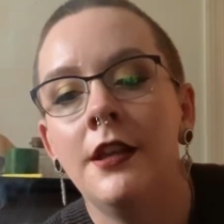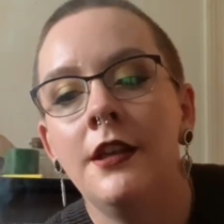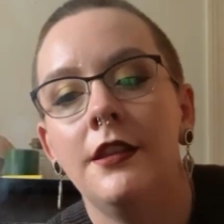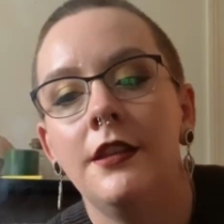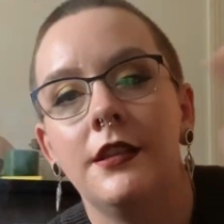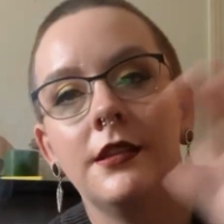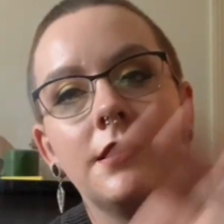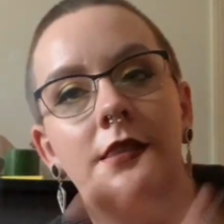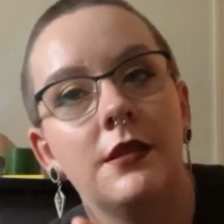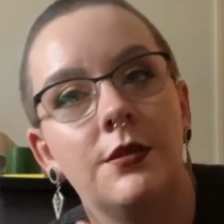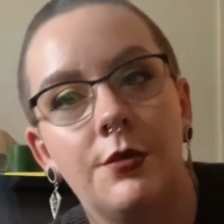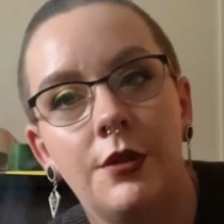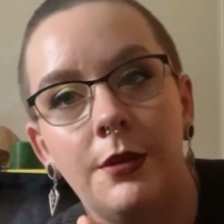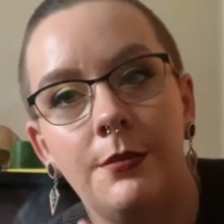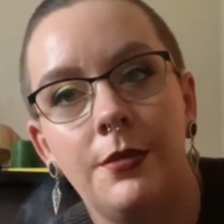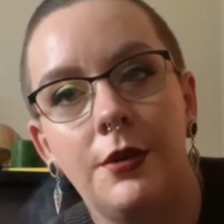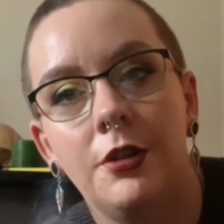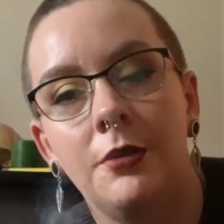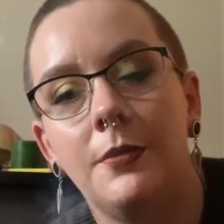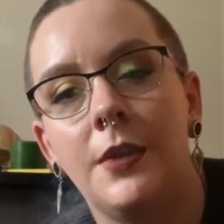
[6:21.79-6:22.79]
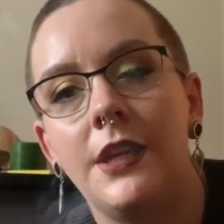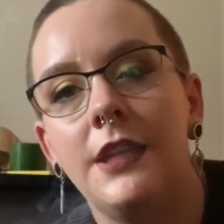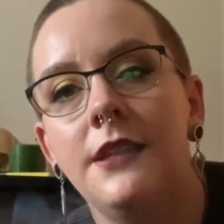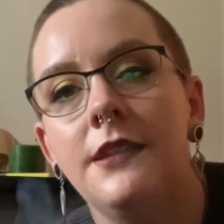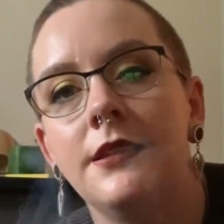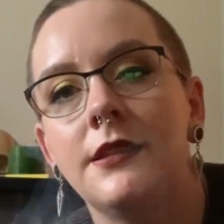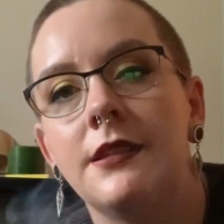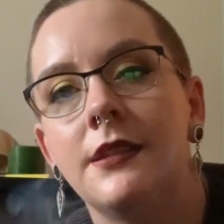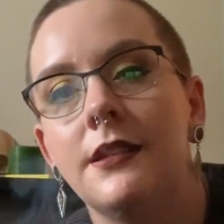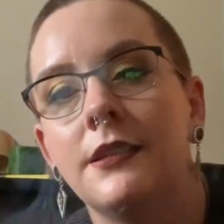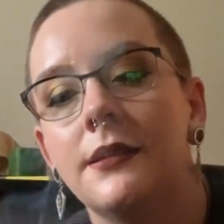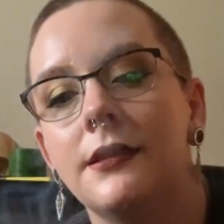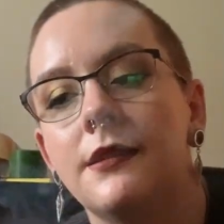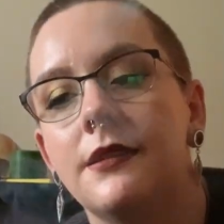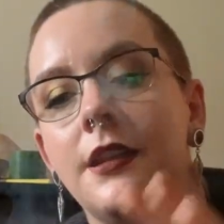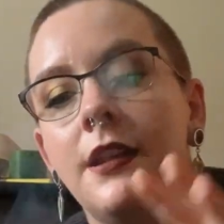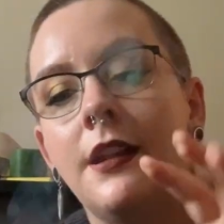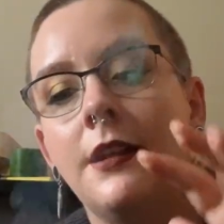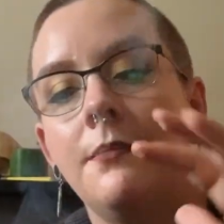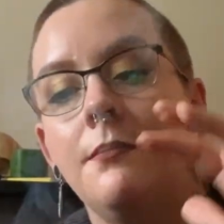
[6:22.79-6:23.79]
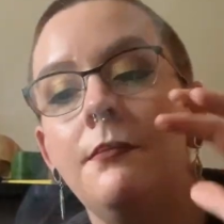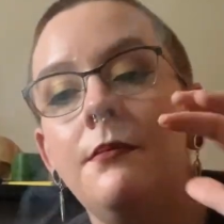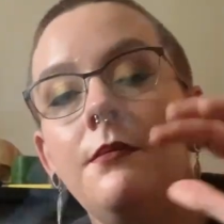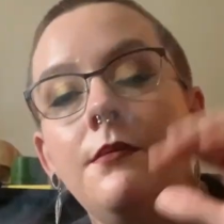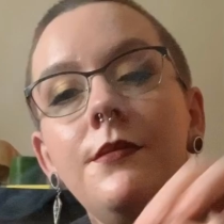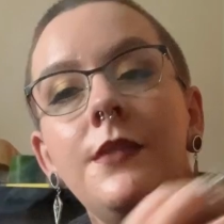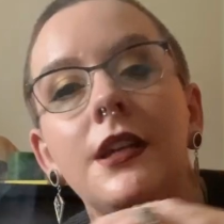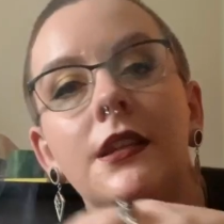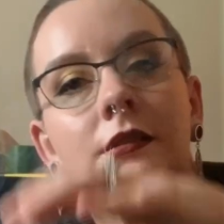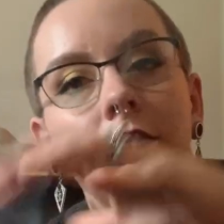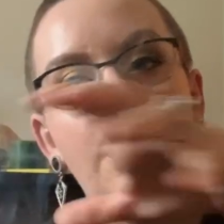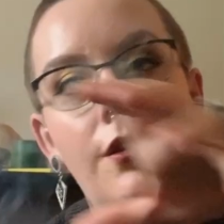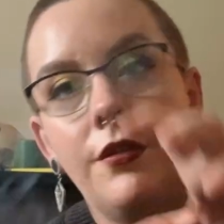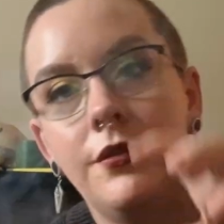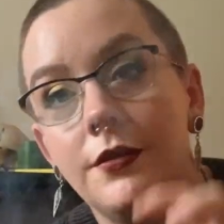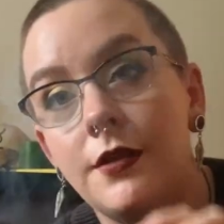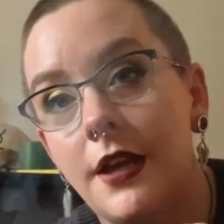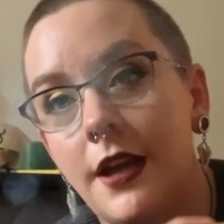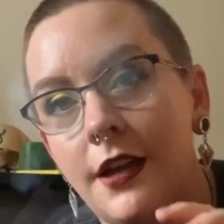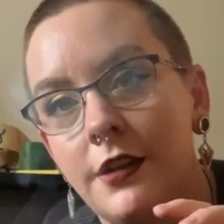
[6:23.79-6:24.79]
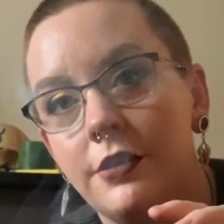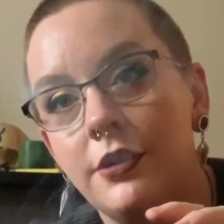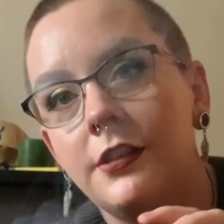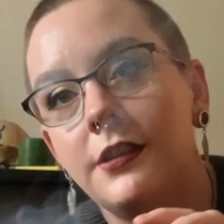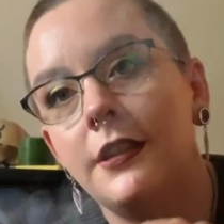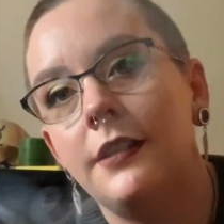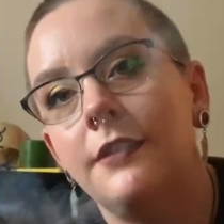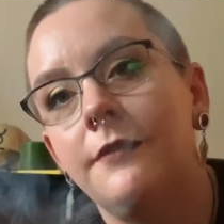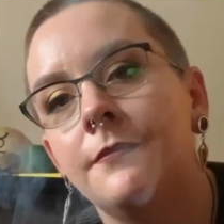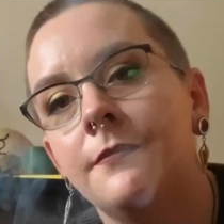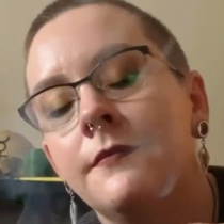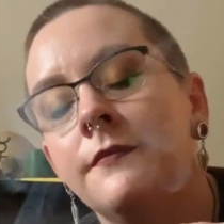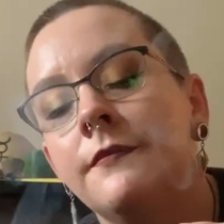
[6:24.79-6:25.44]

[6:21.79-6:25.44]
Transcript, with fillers: this is where I burn my incense, and I mix all those ashes in,